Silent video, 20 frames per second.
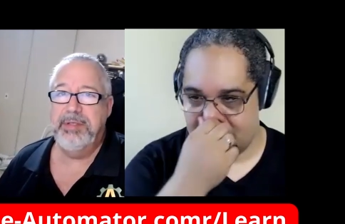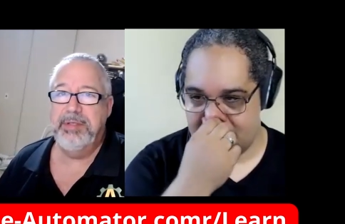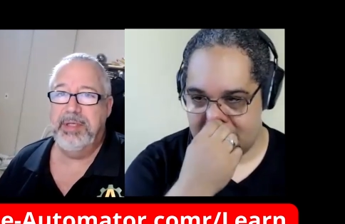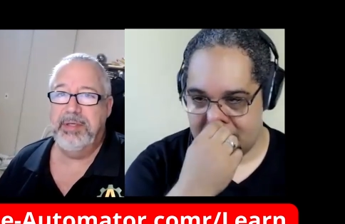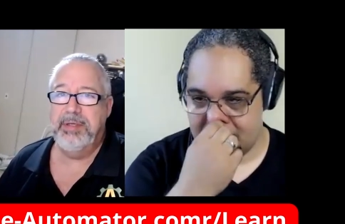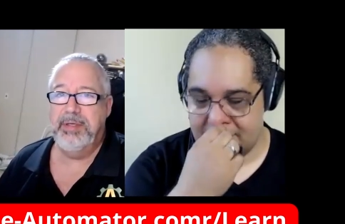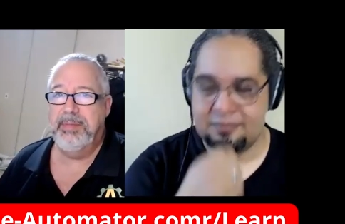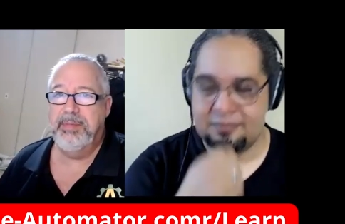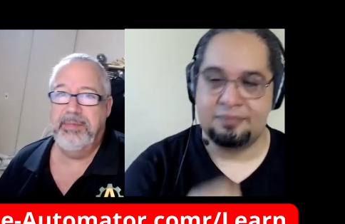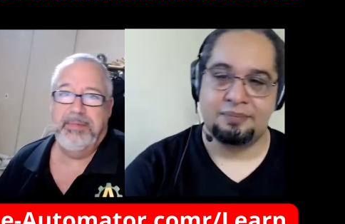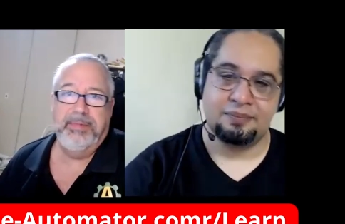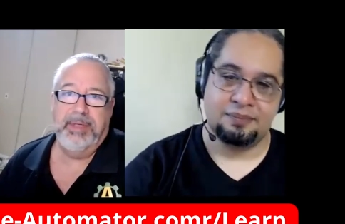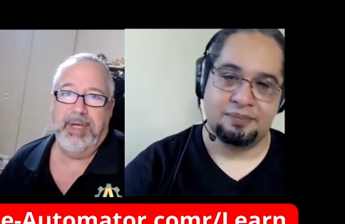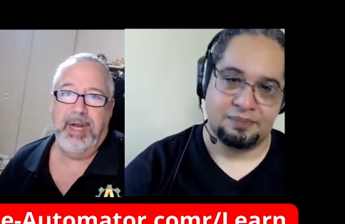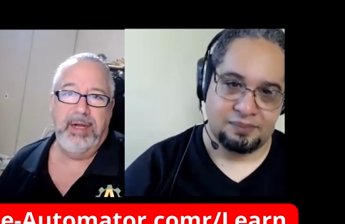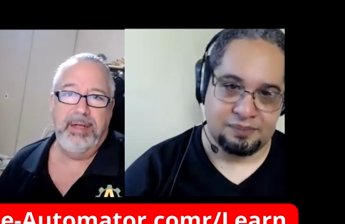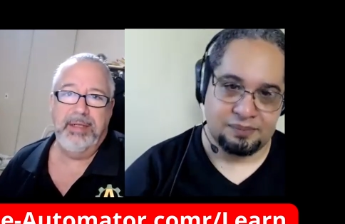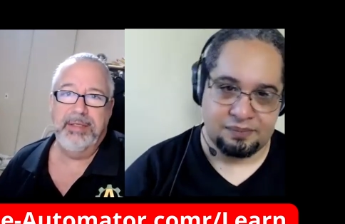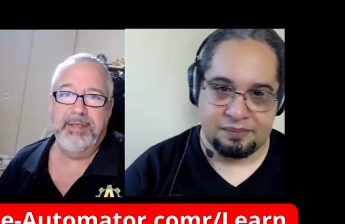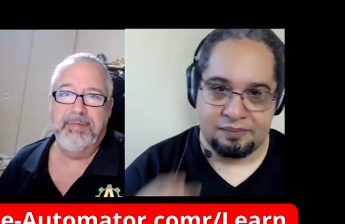Speaker 1: So do,
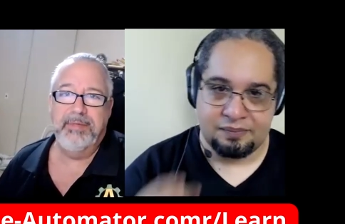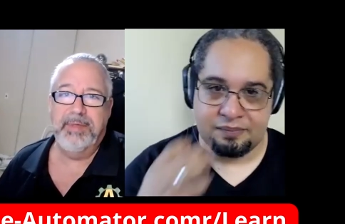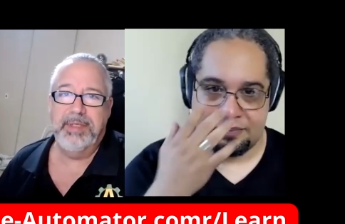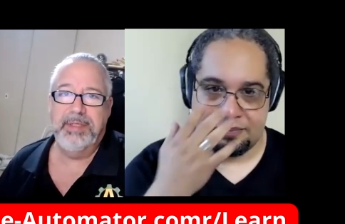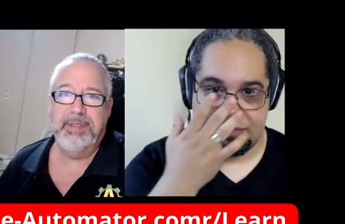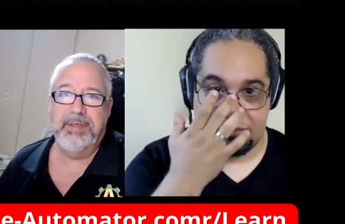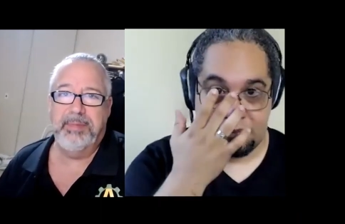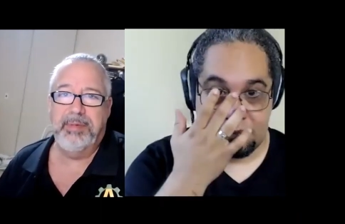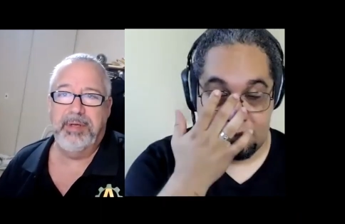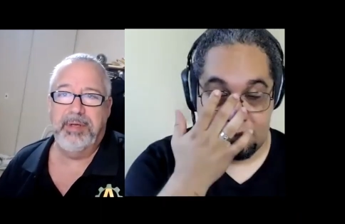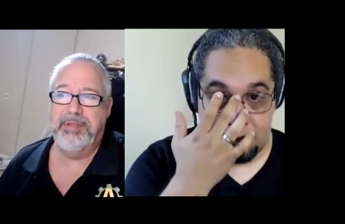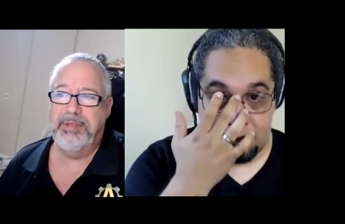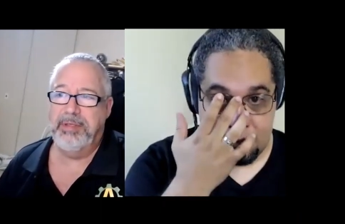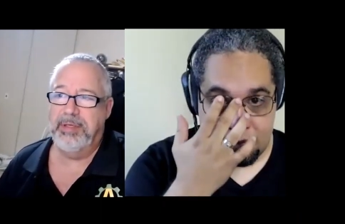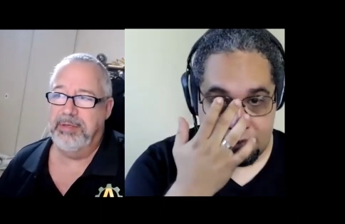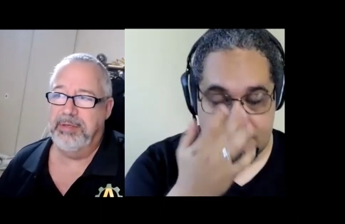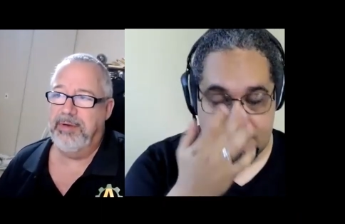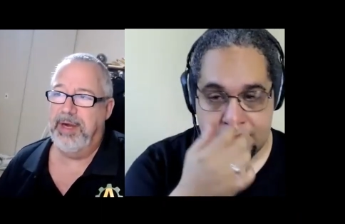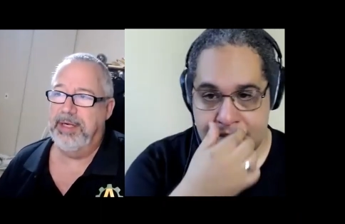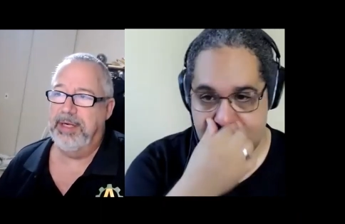regardless of which approach
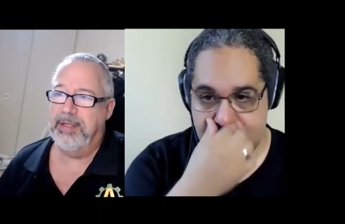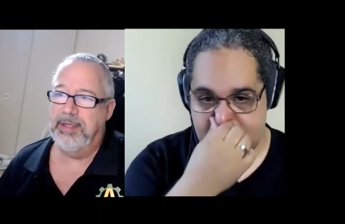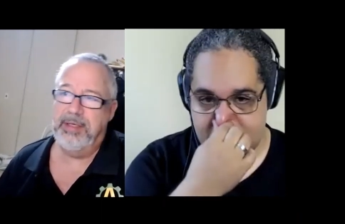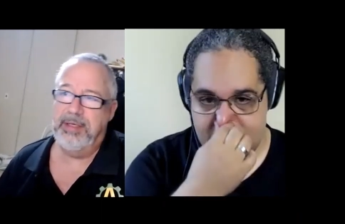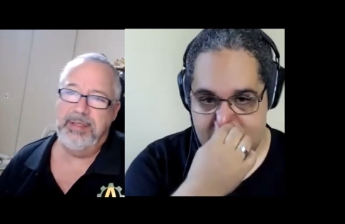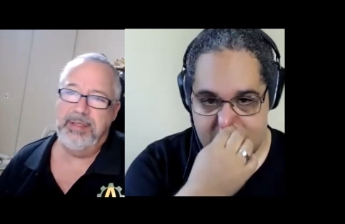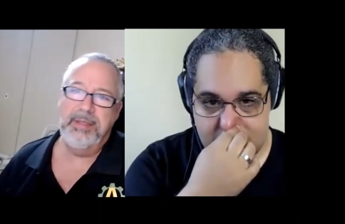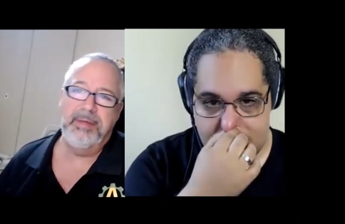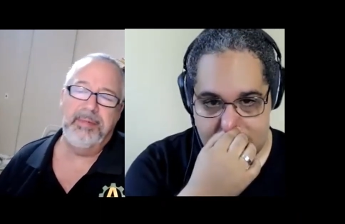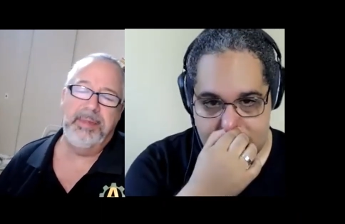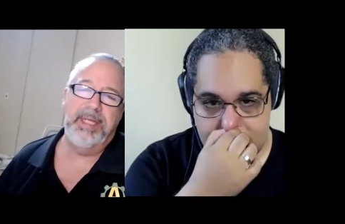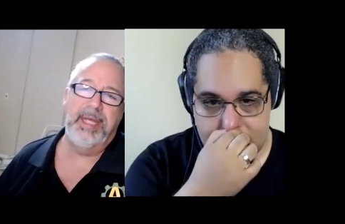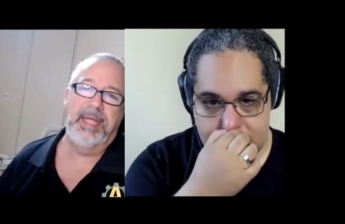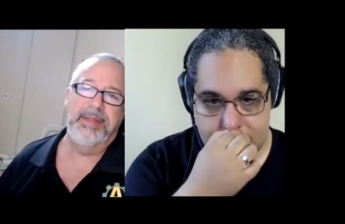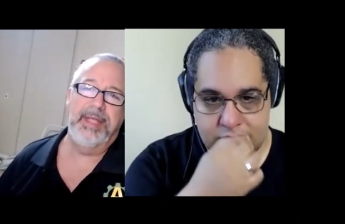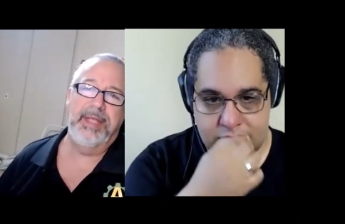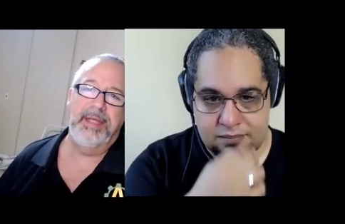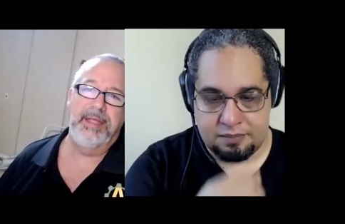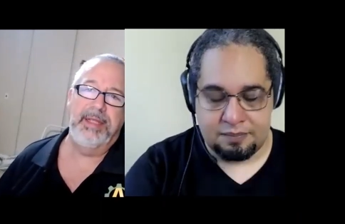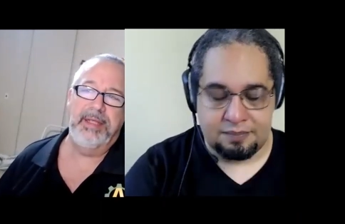you're trying to learn, we
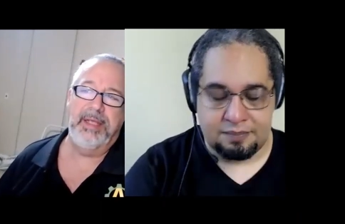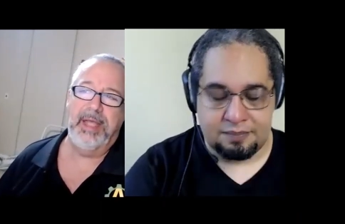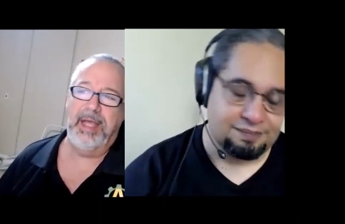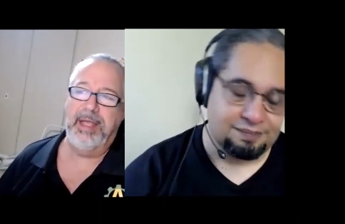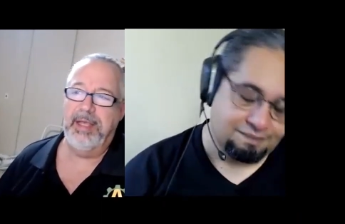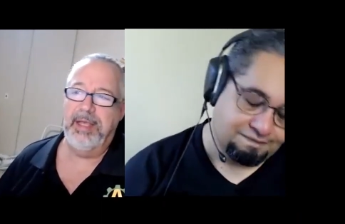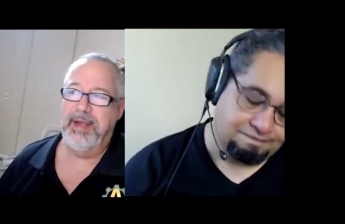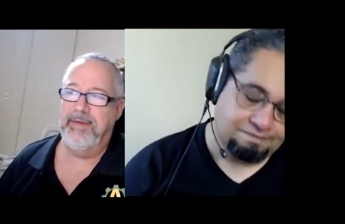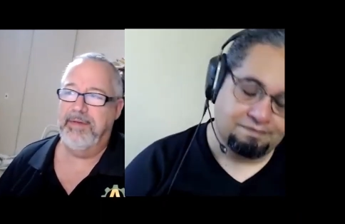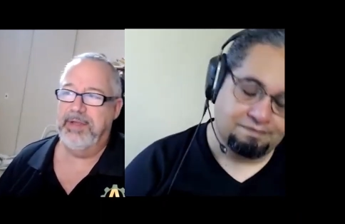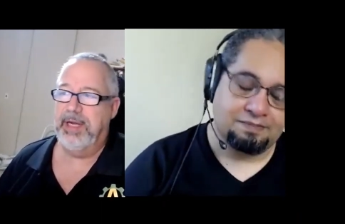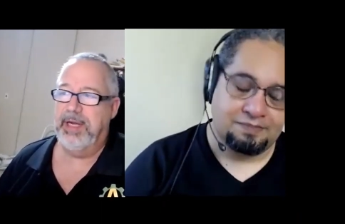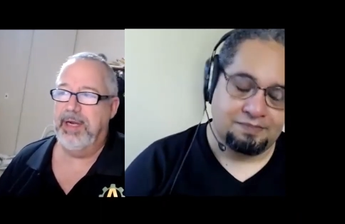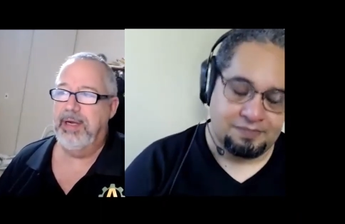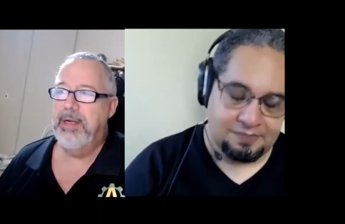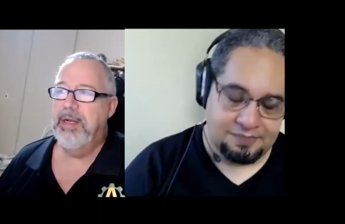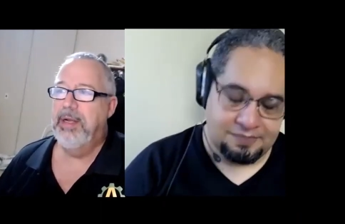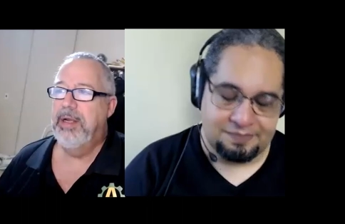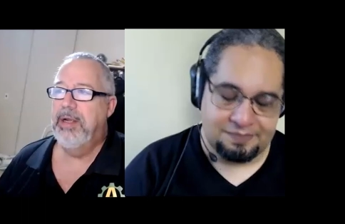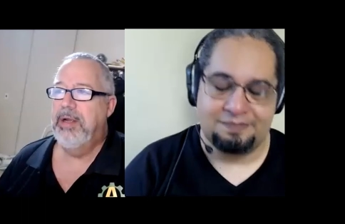got that got you covered
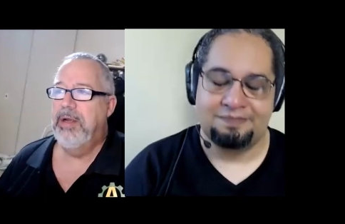there.